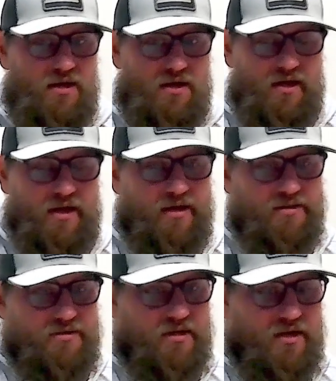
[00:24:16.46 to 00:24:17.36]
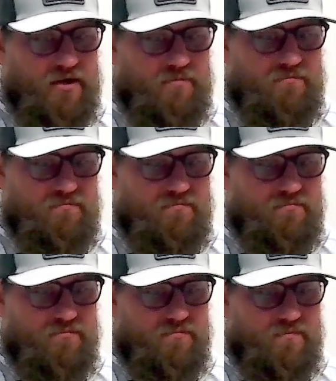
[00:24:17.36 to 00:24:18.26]
And
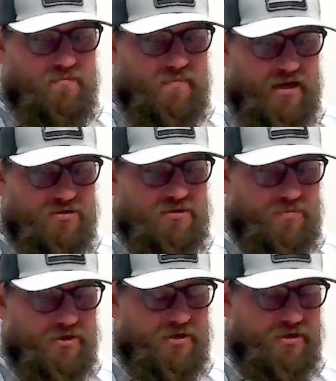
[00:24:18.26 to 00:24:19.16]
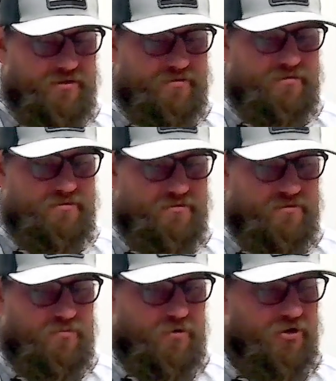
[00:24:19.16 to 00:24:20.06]
that was a pretty good
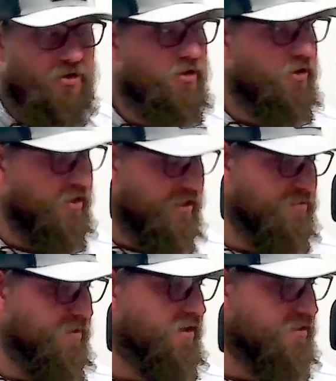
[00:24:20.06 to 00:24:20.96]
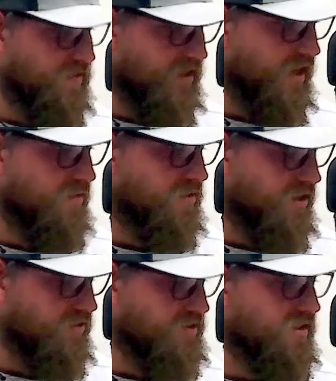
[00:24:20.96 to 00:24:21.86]
learning experience when it came to
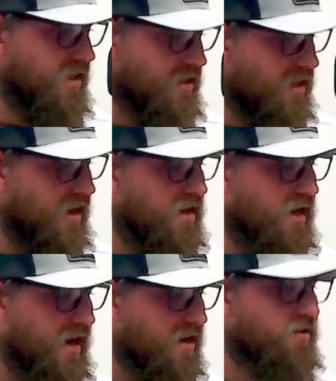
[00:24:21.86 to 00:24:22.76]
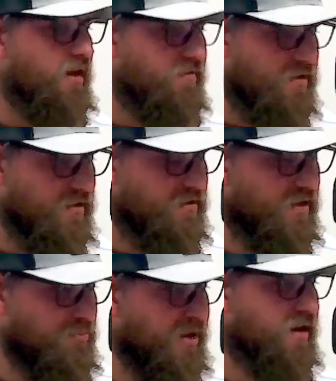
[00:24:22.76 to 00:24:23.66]
coaching at a higher level
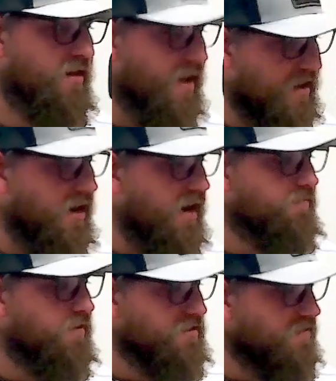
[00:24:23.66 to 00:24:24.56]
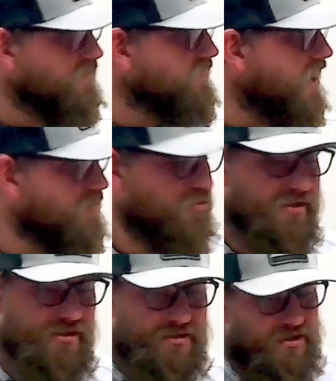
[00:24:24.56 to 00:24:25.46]
and being in that conference of the
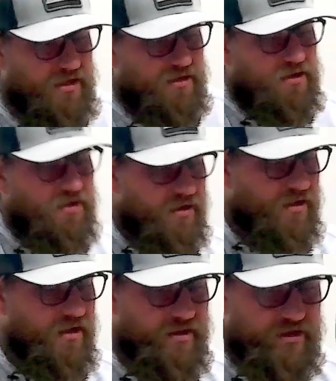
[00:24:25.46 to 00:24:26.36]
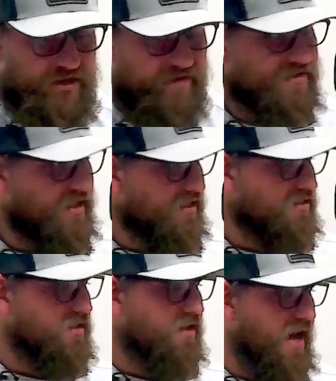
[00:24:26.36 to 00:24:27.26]
Rockbridges and the Jeff
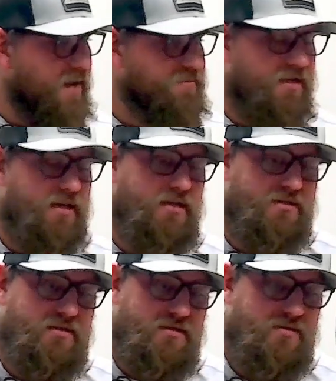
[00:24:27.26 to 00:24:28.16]
Cities and the Cap Cities.